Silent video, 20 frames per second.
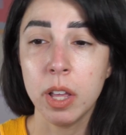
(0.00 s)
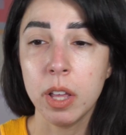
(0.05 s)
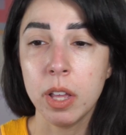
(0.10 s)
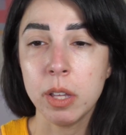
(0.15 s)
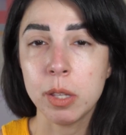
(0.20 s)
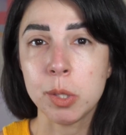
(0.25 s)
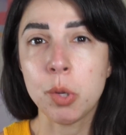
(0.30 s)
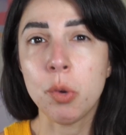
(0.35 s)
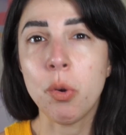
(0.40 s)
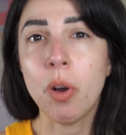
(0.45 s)

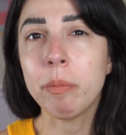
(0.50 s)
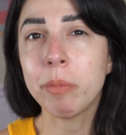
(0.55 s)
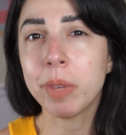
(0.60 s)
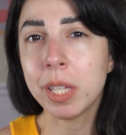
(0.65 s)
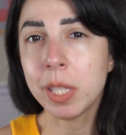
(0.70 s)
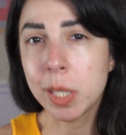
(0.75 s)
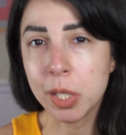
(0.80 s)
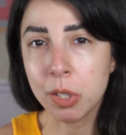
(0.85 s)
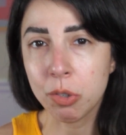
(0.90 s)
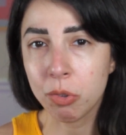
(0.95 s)
So I'm
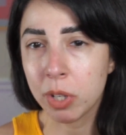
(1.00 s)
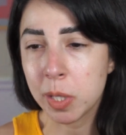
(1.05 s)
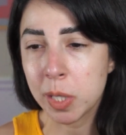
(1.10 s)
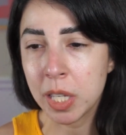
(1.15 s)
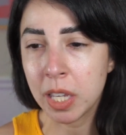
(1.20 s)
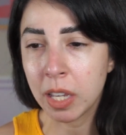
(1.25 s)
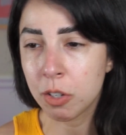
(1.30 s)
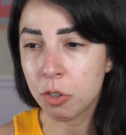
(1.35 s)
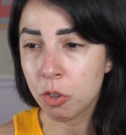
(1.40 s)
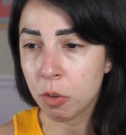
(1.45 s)
considering
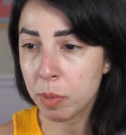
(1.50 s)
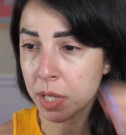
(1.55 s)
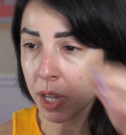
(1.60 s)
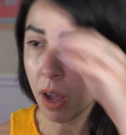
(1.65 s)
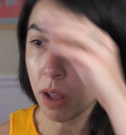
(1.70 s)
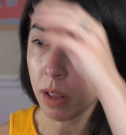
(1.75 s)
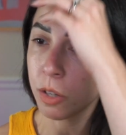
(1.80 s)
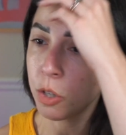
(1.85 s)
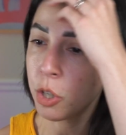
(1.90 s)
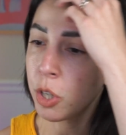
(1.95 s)
seeing a
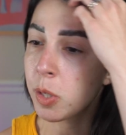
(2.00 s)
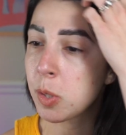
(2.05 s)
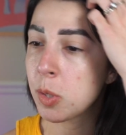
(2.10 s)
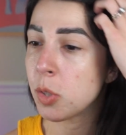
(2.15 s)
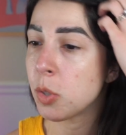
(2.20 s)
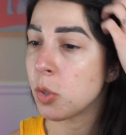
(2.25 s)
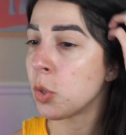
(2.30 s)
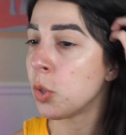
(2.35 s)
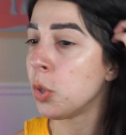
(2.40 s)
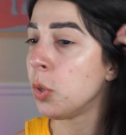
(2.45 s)
dermatologist
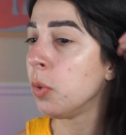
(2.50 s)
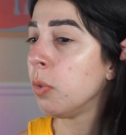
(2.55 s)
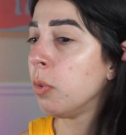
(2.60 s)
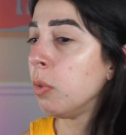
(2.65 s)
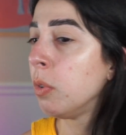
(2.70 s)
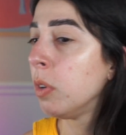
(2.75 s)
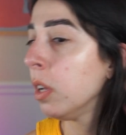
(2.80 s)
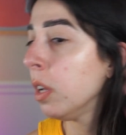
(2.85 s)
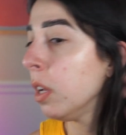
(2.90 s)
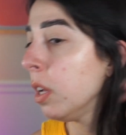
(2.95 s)

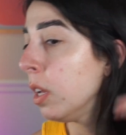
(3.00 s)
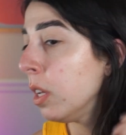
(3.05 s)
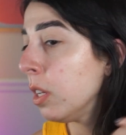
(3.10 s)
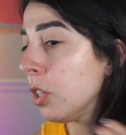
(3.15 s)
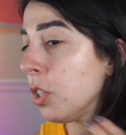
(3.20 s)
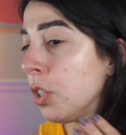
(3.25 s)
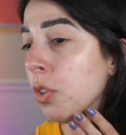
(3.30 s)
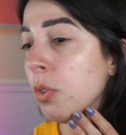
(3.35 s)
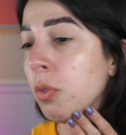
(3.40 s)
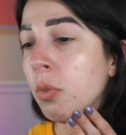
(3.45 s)
soon
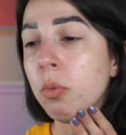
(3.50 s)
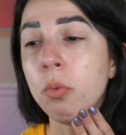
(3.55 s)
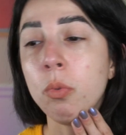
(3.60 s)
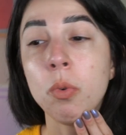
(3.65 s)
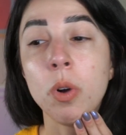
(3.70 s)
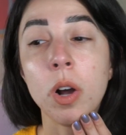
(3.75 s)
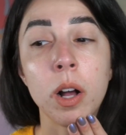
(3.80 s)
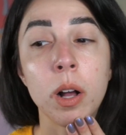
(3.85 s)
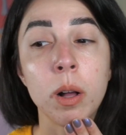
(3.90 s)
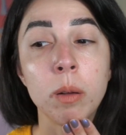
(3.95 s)
to
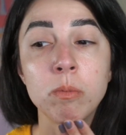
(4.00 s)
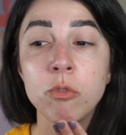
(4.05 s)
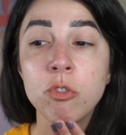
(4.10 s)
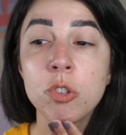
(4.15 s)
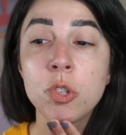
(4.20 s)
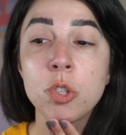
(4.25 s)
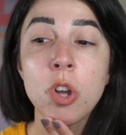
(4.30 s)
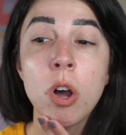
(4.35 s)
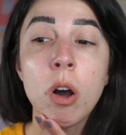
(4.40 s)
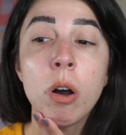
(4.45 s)

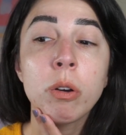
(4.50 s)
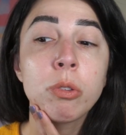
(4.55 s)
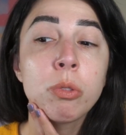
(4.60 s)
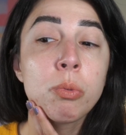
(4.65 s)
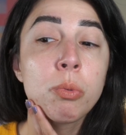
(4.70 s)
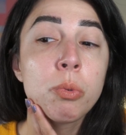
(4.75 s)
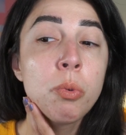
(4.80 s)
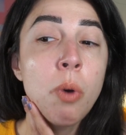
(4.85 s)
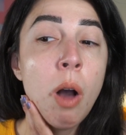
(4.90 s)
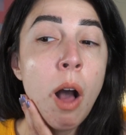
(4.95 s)
just talk
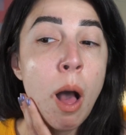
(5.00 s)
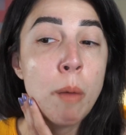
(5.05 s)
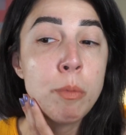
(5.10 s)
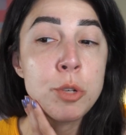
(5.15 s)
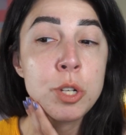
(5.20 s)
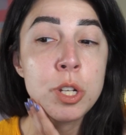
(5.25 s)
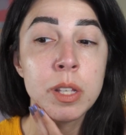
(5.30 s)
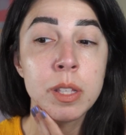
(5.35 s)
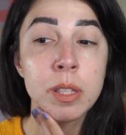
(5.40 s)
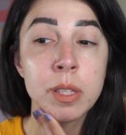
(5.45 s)
through
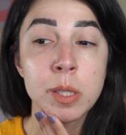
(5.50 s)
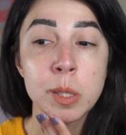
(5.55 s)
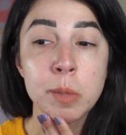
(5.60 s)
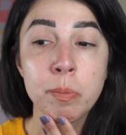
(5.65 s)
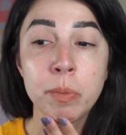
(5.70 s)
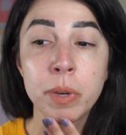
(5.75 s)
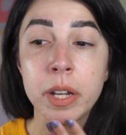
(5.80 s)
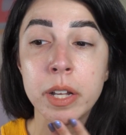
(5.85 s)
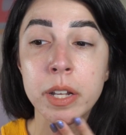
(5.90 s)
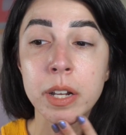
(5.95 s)
options,
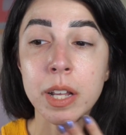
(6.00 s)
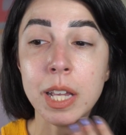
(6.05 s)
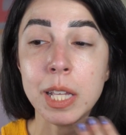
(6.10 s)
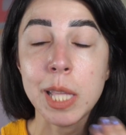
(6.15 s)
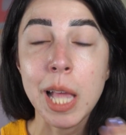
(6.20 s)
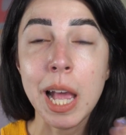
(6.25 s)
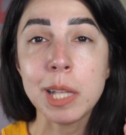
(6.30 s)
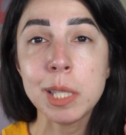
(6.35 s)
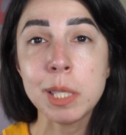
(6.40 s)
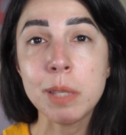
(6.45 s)
but it
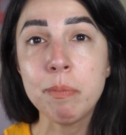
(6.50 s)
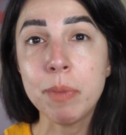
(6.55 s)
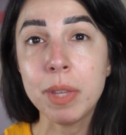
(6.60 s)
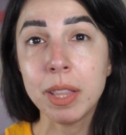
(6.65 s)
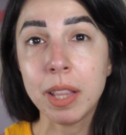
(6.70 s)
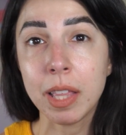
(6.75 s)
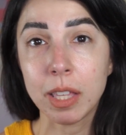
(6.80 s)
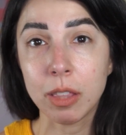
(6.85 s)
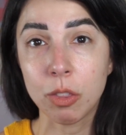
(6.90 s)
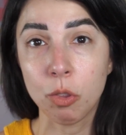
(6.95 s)
hasn't been
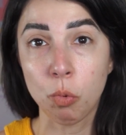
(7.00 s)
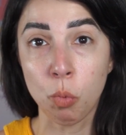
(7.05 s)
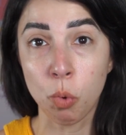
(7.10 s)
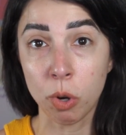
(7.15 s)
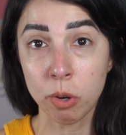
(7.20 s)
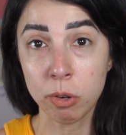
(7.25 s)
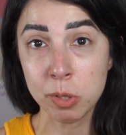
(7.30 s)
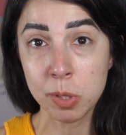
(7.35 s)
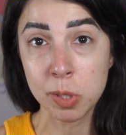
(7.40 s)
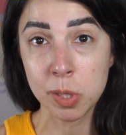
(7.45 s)
like the
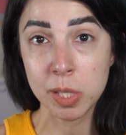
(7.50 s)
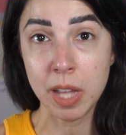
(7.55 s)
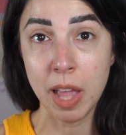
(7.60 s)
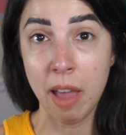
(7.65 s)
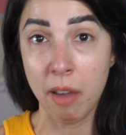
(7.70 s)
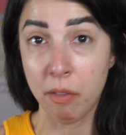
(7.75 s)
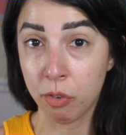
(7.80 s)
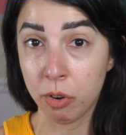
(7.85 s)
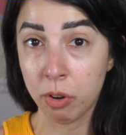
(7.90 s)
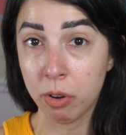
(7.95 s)
worst
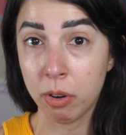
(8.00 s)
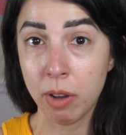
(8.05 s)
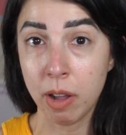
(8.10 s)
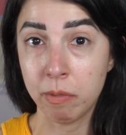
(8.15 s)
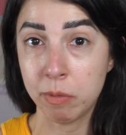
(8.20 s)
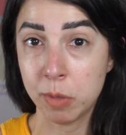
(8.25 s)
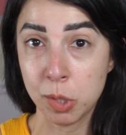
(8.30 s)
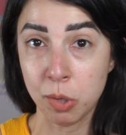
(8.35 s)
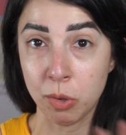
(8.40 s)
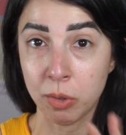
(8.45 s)
ever. I've
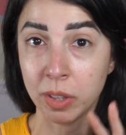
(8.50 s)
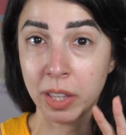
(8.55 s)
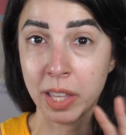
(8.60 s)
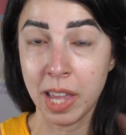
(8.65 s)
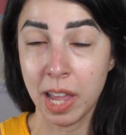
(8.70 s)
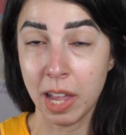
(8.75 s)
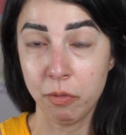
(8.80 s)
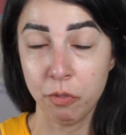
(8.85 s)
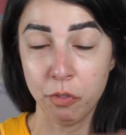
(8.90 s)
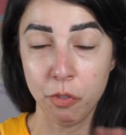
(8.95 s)
certainly
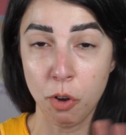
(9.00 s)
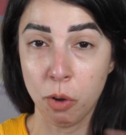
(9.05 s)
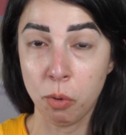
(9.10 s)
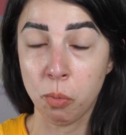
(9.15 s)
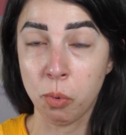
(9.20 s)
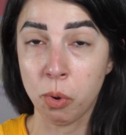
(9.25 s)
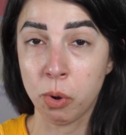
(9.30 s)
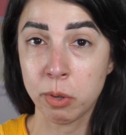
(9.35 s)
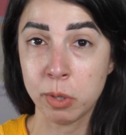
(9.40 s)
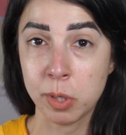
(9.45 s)
had far
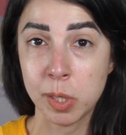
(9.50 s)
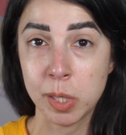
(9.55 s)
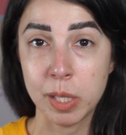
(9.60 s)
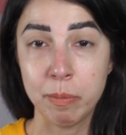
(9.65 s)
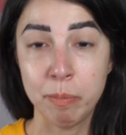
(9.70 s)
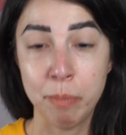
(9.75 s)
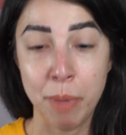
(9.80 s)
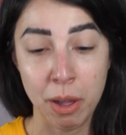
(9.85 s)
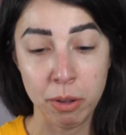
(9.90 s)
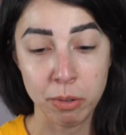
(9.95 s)
worse
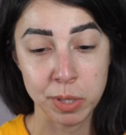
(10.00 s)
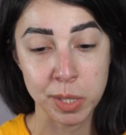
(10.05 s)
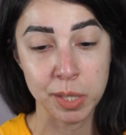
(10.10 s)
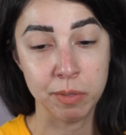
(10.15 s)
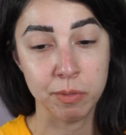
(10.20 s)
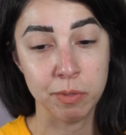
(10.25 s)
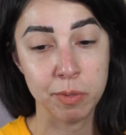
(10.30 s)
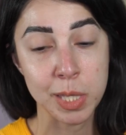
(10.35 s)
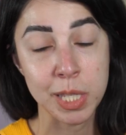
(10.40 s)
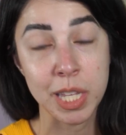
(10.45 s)
bouts of
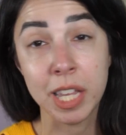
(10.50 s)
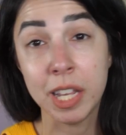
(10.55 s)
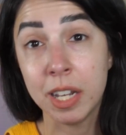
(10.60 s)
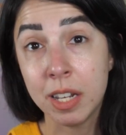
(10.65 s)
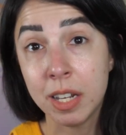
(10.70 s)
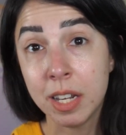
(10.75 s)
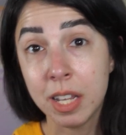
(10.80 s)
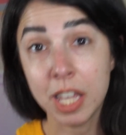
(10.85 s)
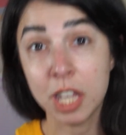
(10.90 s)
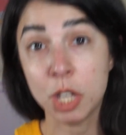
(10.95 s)

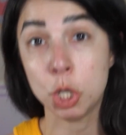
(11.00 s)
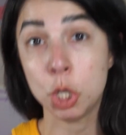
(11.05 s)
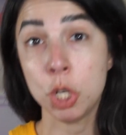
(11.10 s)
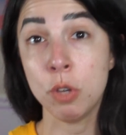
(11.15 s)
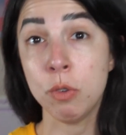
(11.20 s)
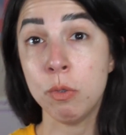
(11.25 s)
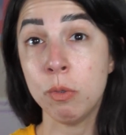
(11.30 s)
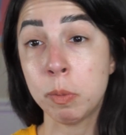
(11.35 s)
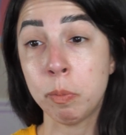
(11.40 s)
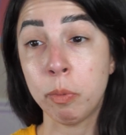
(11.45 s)
skin
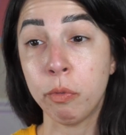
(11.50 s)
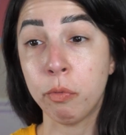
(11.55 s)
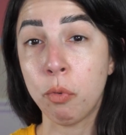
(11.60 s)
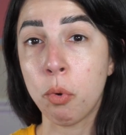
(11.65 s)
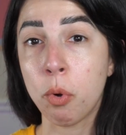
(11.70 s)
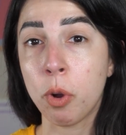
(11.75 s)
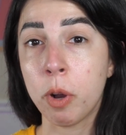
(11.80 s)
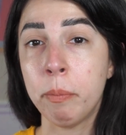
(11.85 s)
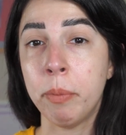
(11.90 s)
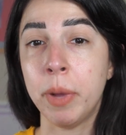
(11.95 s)
issues
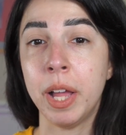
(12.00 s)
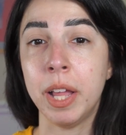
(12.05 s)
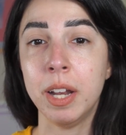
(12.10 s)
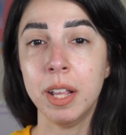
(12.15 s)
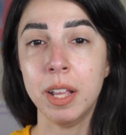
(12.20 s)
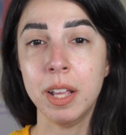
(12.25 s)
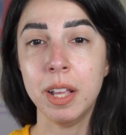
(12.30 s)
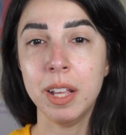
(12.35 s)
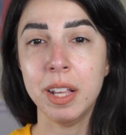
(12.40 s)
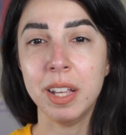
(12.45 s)
before, but
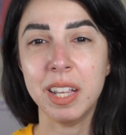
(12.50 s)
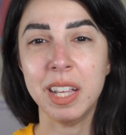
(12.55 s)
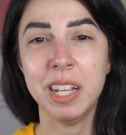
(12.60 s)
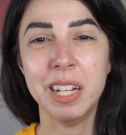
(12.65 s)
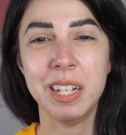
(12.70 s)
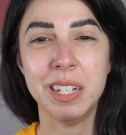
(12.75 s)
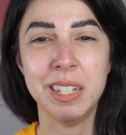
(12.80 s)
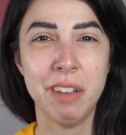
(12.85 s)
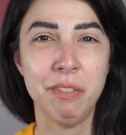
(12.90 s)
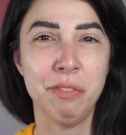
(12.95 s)

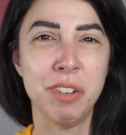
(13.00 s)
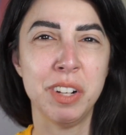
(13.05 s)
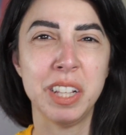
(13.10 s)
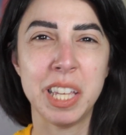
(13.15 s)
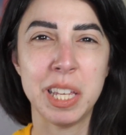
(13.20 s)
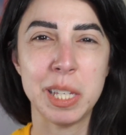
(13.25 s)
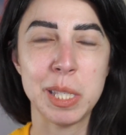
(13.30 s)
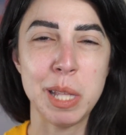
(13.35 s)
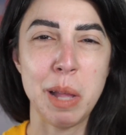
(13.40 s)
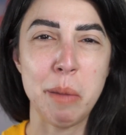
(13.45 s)
it definitely
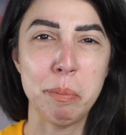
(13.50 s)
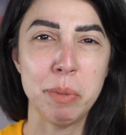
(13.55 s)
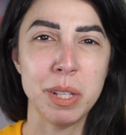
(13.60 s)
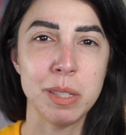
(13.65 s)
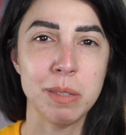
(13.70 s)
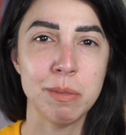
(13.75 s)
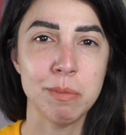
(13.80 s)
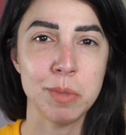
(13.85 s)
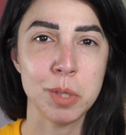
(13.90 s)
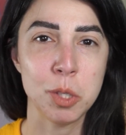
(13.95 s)
has not been
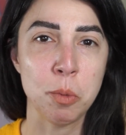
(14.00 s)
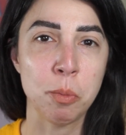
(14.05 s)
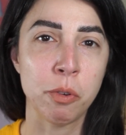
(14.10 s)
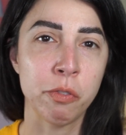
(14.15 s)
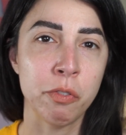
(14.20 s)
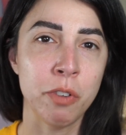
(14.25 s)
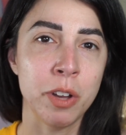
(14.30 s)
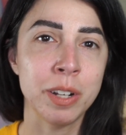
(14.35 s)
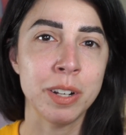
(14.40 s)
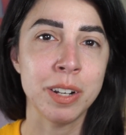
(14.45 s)
super
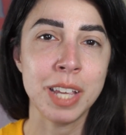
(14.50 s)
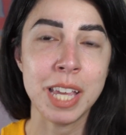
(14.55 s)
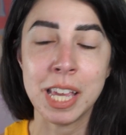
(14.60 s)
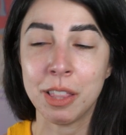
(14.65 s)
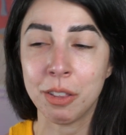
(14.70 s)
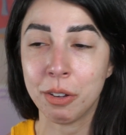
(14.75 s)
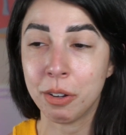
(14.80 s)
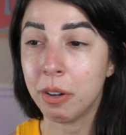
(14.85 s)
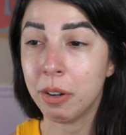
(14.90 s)
fun either.